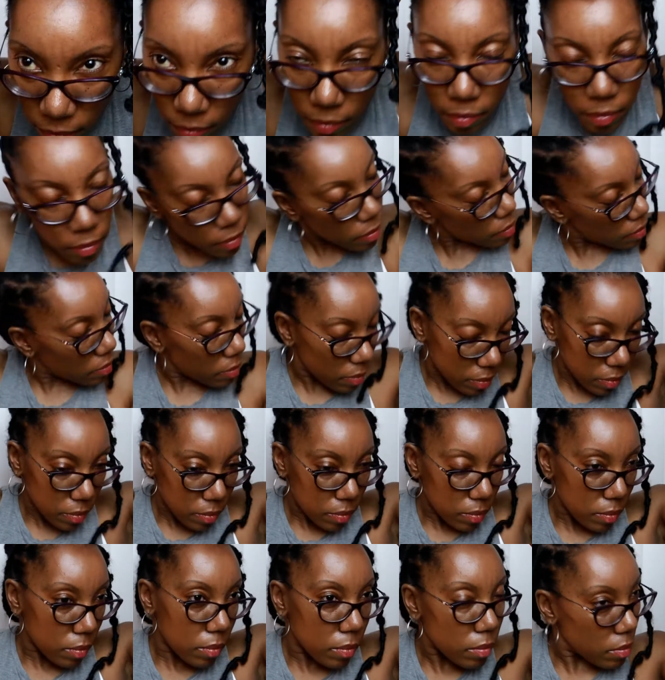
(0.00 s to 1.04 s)
All right, so
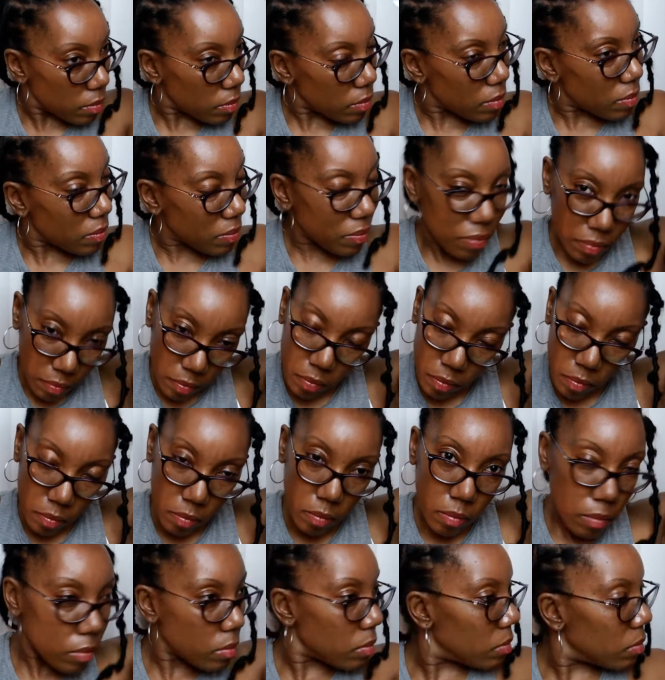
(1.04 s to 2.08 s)
I'm done
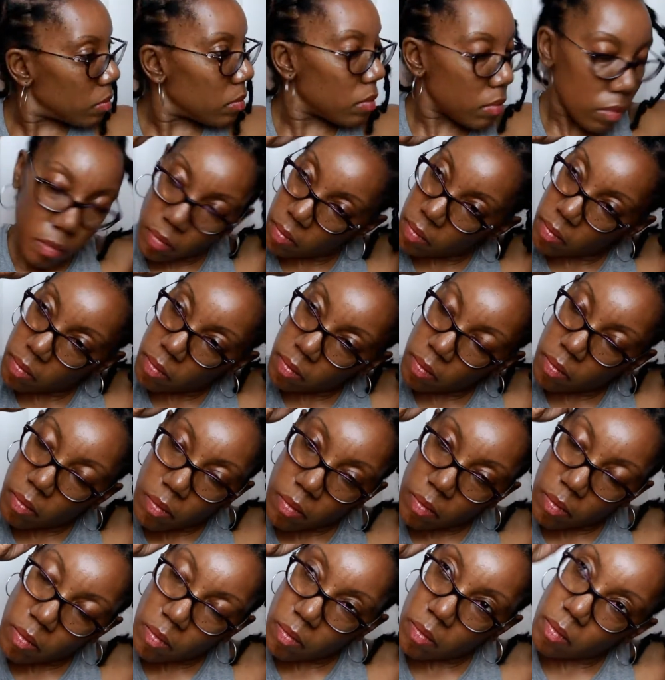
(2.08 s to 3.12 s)
braiding, and
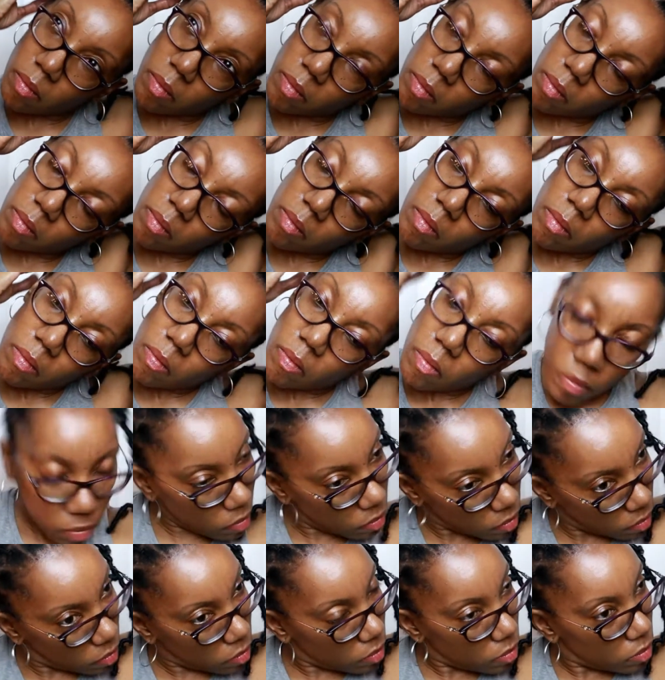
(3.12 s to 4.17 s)
I really didn't
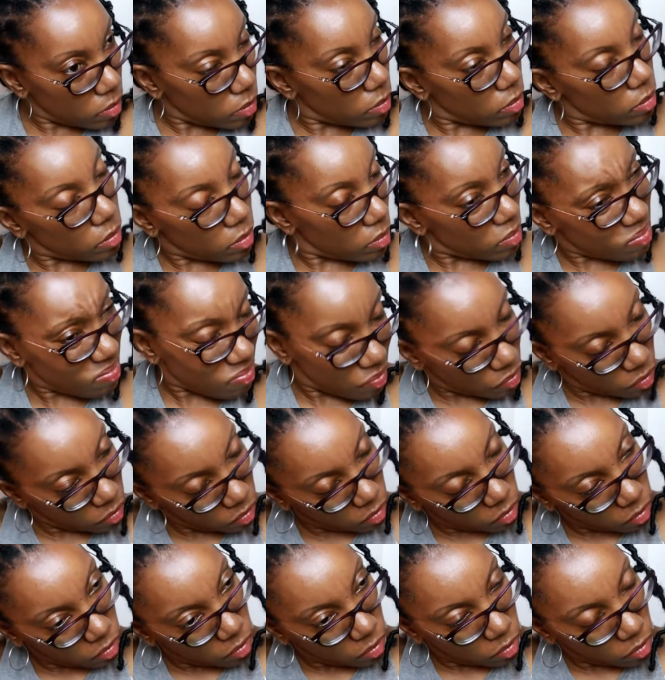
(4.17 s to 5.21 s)
show you
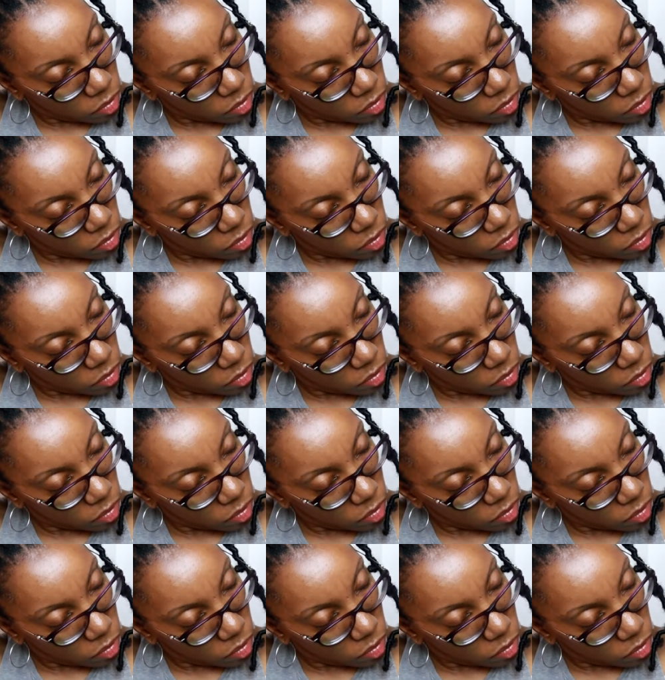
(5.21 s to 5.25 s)
because